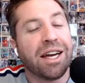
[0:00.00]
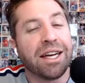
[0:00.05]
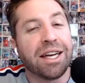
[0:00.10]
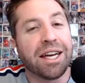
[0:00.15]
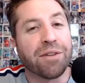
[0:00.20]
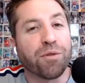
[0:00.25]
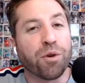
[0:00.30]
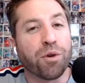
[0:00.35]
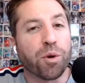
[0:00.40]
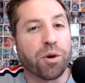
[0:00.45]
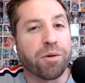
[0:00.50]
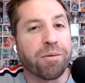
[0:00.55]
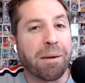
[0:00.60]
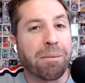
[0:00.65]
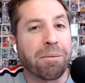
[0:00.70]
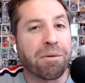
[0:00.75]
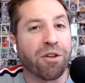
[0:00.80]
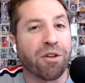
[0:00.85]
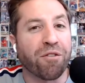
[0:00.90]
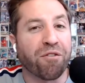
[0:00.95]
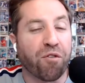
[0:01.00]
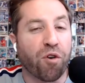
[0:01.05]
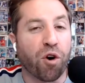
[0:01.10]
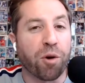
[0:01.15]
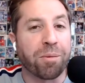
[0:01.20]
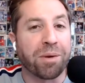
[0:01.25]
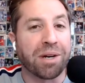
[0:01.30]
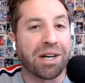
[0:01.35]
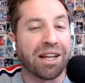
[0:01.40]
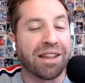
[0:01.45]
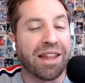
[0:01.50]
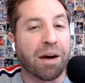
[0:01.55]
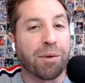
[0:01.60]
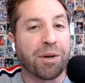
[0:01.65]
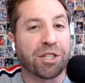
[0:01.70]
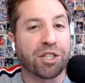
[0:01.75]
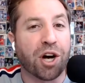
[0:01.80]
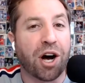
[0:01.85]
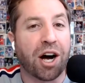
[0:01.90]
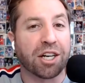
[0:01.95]
If we remember the formula that we
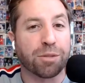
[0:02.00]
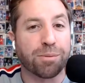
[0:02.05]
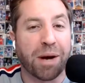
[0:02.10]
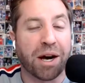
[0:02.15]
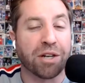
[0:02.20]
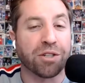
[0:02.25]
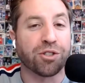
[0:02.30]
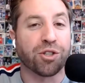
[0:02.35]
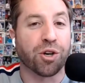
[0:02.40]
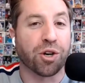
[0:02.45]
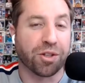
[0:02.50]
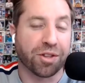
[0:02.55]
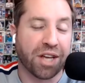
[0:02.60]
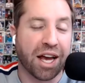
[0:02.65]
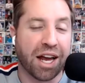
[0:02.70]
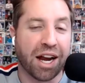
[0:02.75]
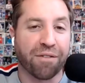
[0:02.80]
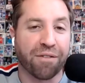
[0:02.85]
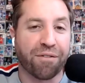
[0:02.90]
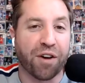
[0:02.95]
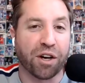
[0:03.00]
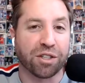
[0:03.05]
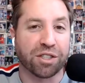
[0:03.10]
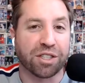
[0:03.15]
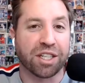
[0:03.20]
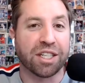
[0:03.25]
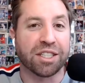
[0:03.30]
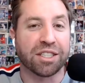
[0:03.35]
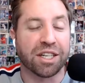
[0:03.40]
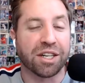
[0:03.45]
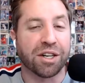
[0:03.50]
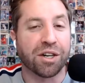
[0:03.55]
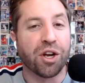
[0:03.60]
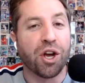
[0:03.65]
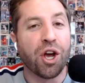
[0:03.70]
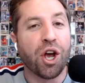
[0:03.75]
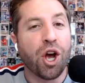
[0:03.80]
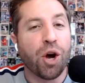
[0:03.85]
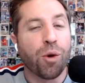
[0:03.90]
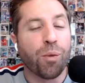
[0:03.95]
talked about during the N F L season,
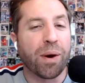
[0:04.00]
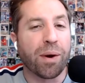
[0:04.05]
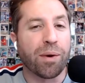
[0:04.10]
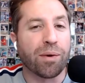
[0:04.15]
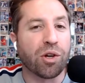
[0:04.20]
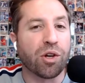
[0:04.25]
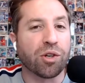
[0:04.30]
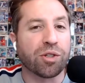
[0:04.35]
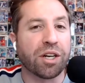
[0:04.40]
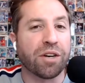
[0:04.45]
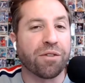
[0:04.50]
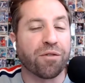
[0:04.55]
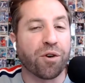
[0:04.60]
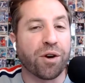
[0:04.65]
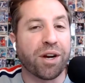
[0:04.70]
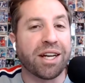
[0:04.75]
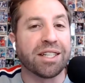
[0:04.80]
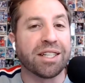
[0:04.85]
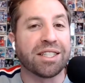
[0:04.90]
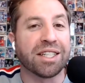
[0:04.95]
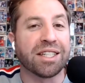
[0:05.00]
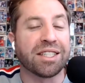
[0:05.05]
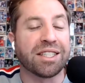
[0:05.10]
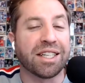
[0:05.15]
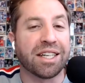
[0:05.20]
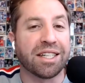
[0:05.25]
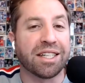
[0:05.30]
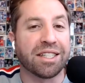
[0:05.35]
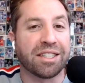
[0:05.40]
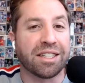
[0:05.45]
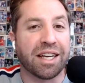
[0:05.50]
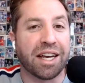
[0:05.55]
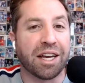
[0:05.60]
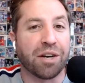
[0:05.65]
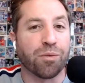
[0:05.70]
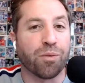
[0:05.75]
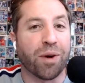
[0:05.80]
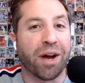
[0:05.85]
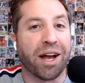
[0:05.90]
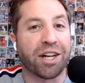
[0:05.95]
we were looking for instances
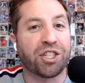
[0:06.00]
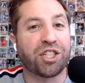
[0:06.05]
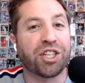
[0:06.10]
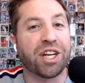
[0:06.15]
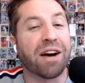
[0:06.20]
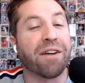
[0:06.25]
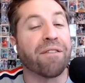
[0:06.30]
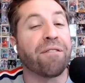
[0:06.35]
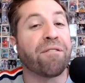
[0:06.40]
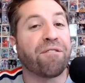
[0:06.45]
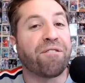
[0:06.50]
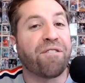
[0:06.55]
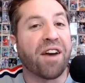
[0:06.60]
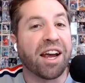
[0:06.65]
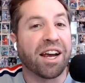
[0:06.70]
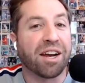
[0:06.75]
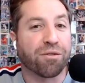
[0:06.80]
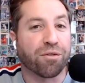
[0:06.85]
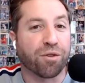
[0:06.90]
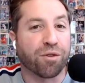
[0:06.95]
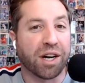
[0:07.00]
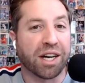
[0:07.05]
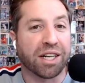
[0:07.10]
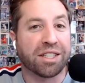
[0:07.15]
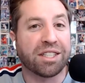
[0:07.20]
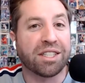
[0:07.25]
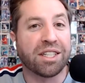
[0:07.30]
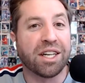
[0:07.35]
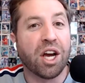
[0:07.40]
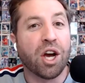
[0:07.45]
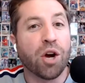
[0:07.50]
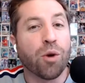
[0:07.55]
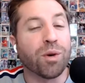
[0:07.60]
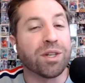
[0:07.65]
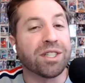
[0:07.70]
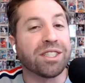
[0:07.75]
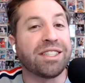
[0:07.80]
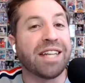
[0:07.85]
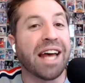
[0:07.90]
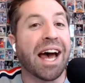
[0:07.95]
in which a favorite
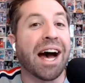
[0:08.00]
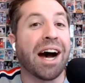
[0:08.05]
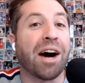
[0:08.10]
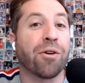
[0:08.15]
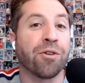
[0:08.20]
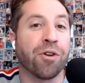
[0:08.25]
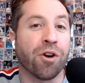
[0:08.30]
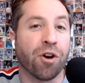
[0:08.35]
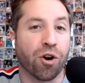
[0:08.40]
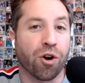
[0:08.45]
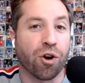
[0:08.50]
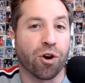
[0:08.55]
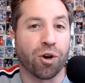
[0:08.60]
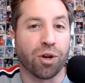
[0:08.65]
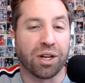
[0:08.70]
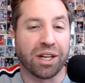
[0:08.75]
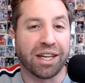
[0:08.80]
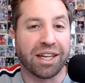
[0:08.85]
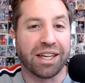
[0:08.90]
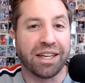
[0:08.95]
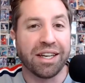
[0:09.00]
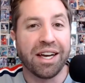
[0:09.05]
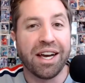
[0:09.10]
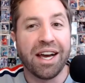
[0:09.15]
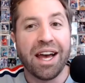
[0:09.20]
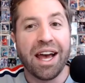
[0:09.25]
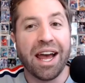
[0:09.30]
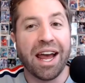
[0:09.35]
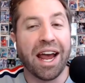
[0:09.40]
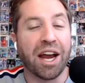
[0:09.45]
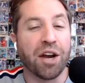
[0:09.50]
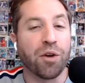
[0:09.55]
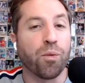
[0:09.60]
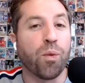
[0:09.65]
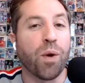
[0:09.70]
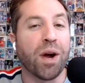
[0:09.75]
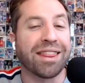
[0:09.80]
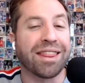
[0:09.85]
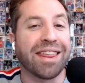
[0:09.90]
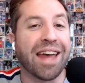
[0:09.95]
was down early. And
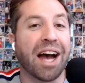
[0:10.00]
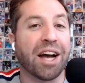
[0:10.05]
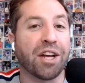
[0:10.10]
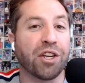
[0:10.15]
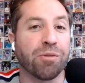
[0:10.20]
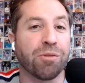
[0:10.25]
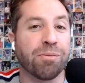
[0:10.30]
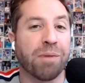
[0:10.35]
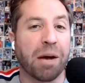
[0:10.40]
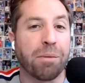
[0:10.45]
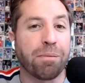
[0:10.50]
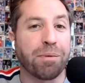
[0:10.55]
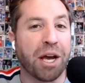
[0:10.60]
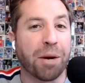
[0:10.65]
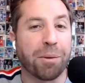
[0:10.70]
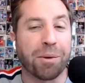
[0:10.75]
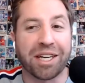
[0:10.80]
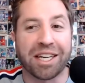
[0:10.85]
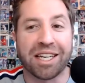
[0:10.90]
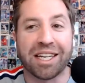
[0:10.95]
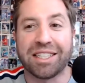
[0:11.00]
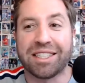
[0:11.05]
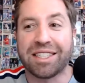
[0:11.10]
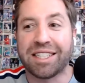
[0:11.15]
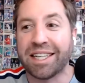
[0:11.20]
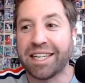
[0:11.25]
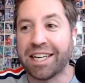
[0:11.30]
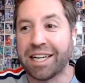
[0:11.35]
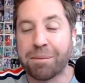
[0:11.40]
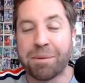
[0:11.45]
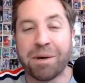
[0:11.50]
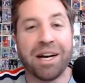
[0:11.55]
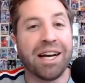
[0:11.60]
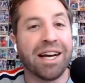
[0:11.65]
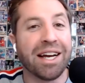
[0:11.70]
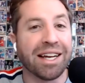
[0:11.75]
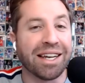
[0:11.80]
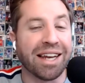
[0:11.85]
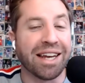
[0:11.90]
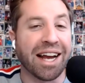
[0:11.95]
with that, you might be able to get a team
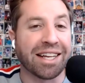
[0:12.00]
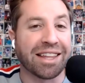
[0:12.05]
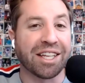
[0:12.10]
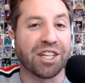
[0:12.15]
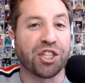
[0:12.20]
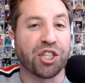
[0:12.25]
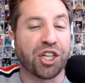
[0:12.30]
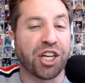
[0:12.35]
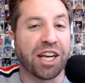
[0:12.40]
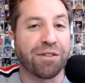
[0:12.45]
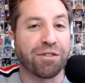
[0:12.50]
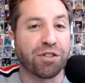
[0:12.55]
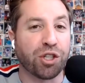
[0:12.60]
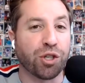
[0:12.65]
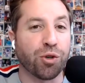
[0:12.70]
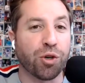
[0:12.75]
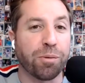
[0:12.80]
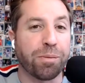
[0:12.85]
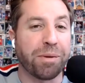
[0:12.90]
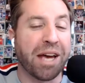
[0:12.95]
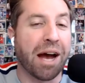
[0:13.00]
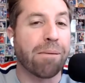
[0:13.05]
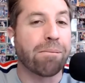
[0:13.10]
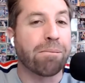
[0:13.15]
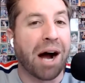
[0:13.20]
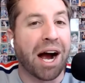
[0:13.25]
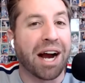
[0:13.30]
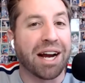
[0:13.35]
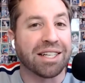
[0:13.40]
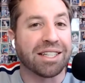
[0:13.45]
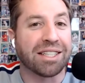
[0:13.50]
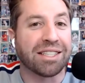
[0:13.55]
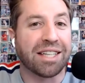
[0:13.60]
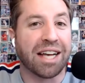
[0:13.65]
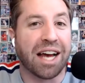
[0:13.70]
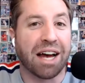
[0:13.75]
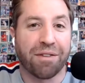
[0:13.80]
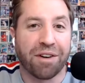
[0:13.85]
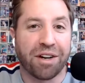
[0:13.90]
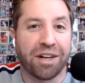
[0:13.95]
like the Chiefs who would be at minus
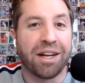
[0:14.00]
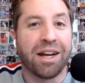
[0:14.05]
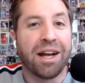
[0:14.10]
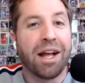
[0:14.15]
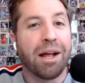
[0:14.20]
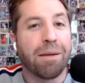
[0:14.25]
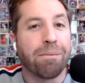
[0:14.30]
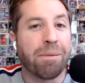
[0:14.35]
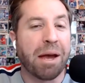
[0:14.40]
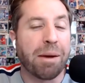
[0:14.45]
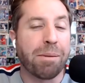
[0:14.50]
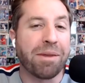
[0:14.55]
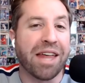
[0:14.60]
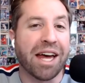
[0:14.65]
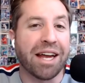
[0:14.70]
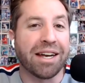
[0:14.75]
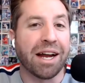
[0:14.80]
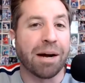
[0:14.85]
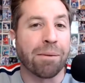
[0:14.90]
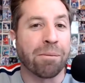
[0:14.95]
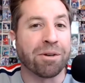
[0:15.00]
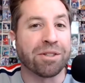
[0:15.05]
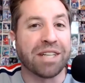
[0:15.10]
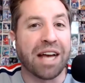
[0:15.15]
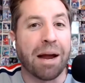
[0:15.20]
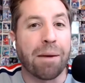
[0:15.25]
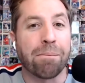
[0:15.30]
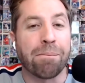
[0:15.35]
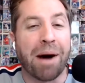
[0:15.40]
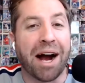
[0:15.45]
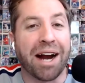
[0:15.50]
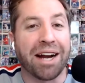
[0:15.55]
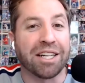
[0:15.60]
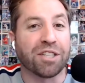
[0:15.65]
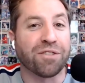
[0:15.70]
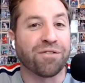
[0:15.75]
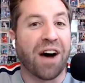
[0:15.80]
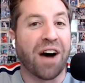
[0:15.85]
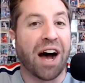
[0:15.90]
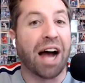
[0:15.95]
seven. Maybe that number is at
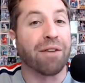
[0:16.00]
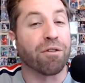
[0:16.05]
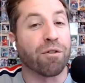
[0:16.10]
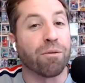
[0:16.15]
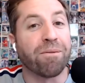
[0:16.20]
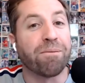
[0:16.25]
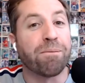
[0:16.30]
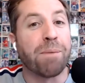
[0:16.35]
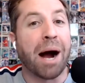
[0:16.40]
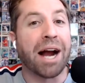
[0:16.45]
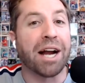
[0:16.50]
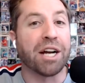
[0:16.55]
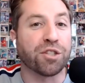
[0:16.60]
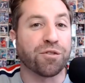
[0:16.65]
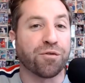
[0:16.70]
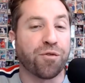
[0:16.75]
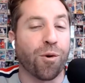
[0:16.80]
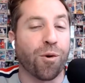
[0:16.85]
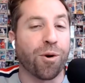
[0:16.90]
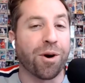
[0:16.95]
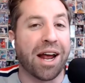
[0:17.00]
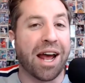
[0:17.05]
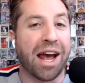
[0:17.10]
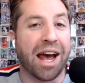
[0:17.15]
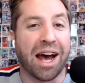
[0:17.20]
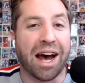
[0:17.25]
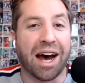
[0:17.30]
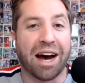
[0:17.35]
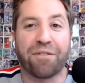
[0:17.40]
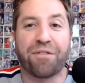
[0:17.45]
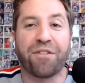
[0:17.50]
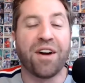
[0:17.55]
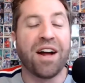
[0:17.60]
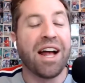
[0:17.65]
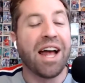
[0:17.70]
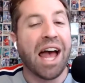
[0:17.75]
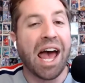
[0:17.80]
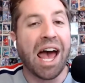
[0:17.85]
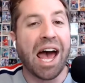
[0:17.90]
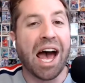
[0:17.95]
minus five or minus four and a half
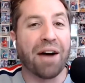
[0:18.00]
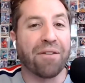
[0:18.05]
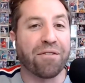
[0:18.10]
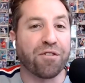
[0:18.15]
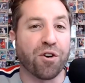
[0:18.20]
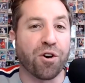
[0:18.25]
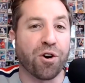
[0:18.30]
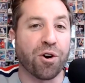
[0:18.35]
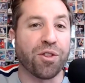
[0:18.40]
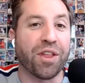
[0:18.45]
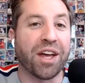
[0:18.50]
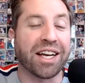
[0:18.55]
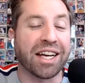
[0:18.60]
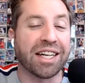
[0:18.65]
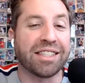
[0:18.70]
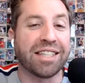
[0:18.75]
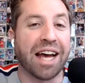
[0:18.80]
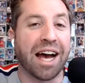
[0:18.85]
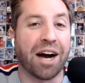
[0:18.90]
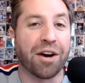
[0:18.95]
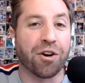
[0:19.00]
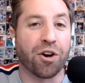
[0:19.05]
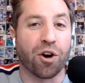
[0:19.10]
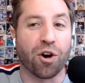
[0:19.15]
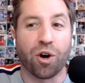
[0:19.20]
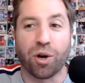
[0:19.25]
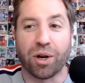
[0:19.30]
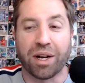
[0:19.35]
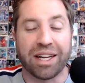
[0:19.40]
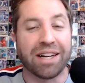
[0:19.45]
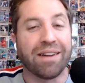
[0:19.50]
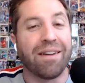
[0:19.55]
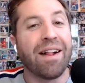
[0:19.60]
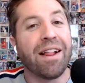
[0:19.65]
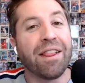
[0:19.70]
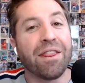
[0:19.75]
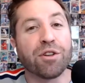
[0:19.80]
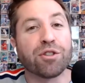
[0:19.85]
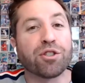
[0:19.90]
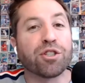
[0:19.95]
after they get down early.
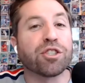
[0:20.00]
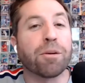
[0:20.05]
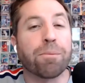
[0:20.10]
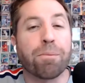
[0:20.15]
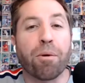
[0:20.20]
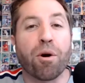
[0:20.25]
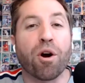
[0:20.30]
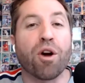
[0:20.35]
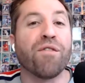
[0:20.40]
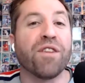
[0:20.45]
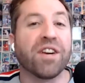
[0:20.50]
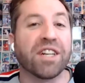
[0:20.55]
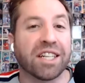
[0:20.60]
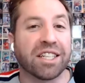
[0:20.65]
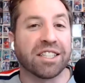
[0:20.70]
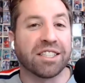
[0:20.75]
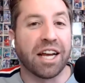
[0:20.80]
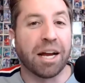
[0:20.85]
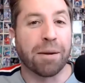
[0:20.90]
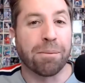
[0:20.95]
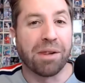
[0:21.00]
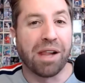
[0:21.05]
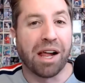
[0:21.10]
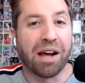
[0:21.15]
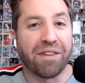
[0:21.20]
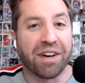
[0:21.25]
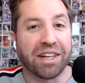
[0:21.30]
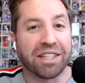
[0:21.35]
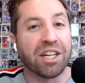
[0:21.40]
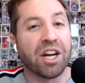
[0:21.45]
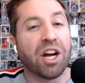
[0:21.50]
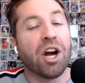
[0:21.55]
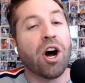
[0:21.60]
This is a perfect example of it.